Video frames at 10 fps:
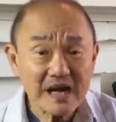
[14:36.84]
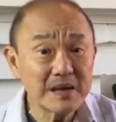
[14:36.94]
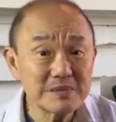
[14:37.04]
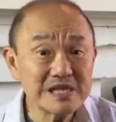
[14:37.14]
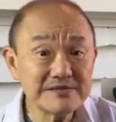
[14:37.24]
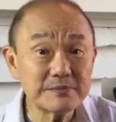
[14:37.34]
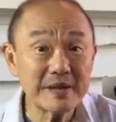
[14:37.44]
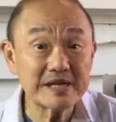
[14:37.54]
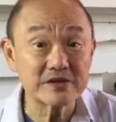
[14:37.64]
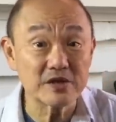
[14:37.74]
I believe,
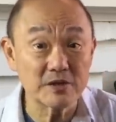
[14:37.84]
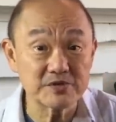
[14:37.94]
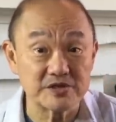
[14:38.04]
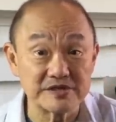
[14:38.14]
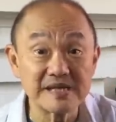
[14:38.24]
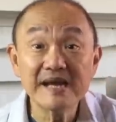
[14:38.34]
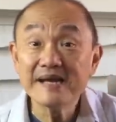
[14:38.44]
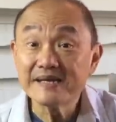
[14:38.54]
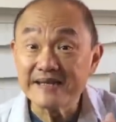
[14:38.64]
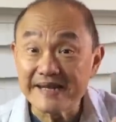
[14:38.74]
depending on options,
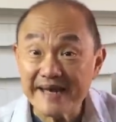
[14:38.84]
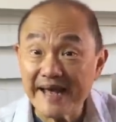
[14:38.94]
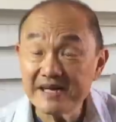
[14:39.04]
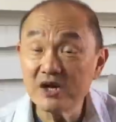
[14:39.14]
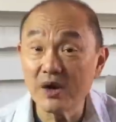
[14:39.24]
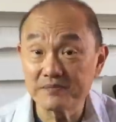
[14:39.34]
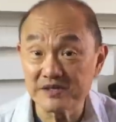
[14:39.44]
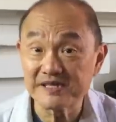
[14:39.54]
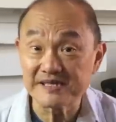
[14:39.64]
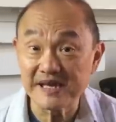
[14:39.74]
they can go up to
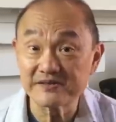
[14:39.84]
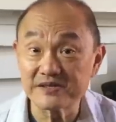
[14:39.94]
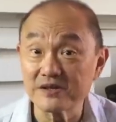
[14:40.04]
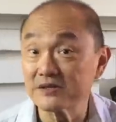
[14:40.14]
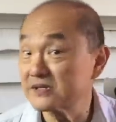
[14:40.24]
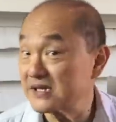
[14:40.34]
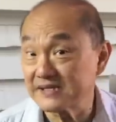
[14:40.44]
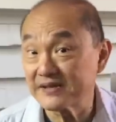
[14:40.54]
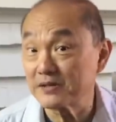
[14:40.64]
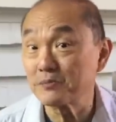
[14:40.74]
$600,
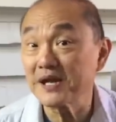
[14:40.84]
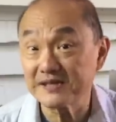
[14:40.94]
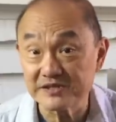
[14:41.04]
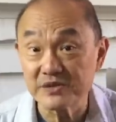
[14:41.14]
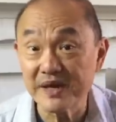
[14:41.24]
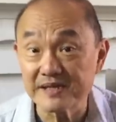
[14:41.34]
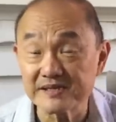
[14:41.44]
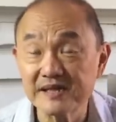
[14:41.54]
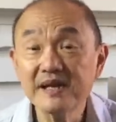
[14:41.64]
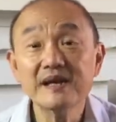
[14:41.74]
$600 plus
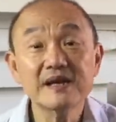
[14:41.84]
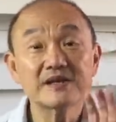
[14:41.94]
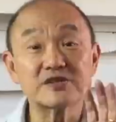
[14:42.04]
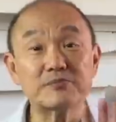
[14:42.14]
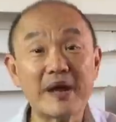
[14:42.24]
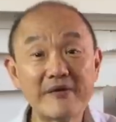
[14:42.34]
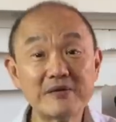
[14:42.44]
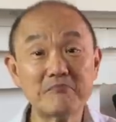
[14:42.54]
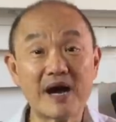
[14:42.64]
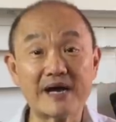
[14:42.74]
US. So bear
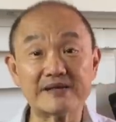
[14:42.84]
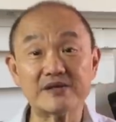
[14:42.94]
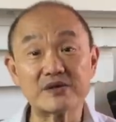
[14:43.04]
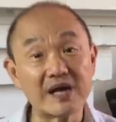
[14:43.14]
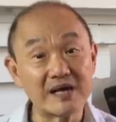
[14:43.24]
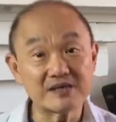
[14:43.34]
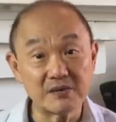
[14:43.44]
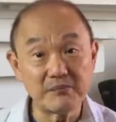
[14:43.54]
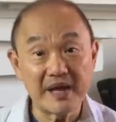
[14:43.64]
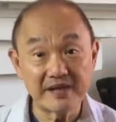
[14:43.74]
in mind, you can't
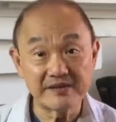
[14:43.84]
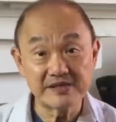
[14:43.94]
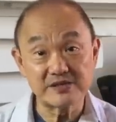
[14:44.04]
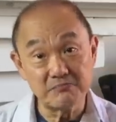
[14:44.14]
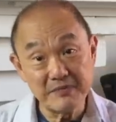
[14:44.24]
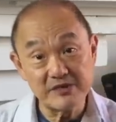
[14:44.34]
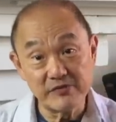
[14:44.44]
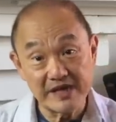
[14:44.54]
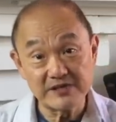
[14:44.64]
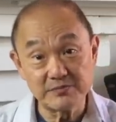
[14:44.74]
compare these to
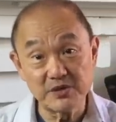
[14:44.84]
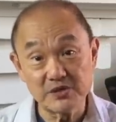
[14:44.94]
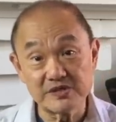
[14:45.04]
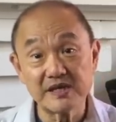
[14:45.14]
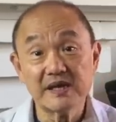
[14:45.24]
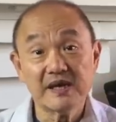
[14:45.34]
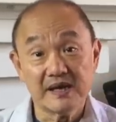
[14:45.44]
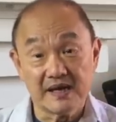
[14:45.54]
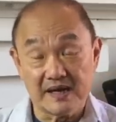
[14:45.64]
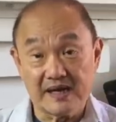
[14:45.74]
mid-range boots
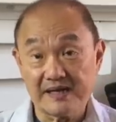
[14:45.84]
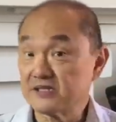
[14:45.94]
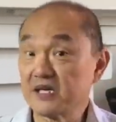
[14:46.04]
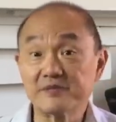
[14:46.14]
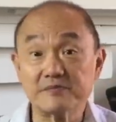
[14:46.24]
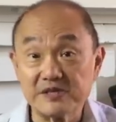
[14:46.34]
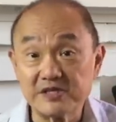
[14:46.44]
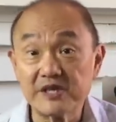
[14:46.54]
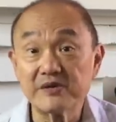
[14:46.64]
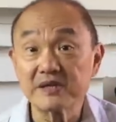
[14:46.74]
in terms of
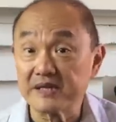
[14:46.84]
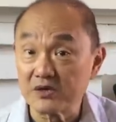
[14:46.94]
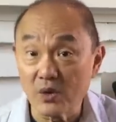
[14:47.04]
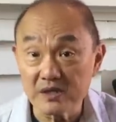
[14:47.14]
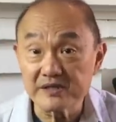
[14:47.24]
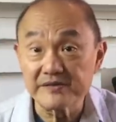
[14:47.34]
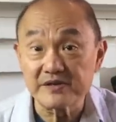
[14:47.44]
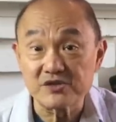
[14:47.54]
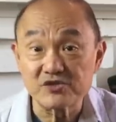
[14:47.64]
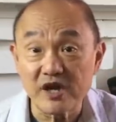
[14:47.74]
material and quality of
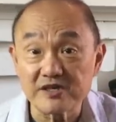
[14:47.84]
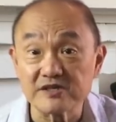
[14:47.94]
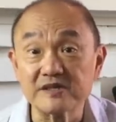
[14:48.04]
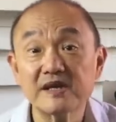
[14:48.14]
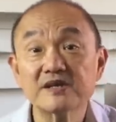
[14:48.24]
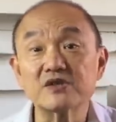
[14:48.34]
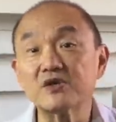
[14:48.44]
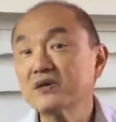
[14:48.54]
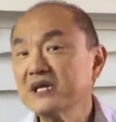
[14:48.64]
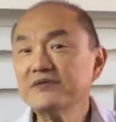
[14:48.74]
construction, so
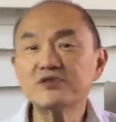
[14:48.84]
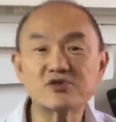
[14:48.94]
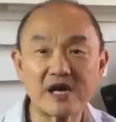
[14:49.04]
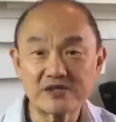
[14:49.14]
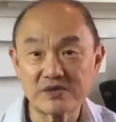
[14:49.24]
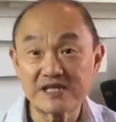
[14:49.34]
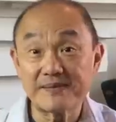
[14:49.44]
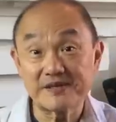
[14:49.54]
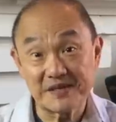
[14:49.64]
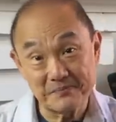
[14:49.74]
don't even try to
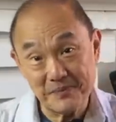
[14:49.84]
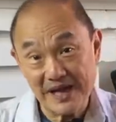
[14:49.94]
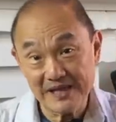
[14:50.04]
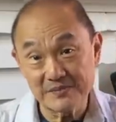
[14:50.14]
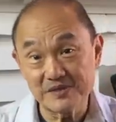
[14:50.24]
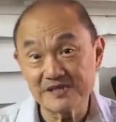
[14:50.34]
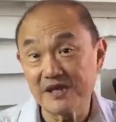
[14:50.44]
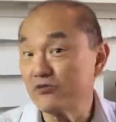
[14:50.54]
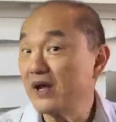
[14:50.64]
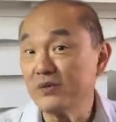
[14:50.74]
attempt to compare them to,
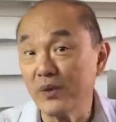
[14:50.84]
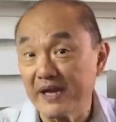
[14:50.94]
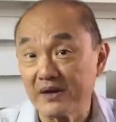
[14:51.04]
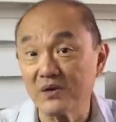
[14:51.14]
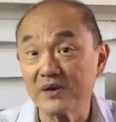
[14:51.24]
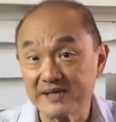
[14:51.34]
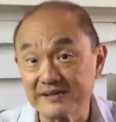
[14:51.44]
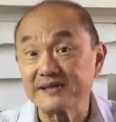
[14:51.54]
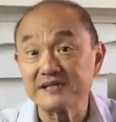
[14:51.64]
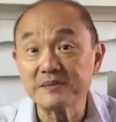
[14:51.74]
say, Red Wing or
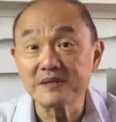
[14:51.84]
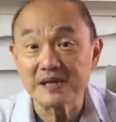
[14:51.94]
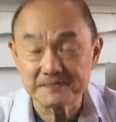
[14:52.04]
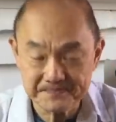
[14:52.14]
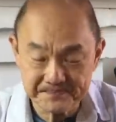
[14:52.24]
anything similar.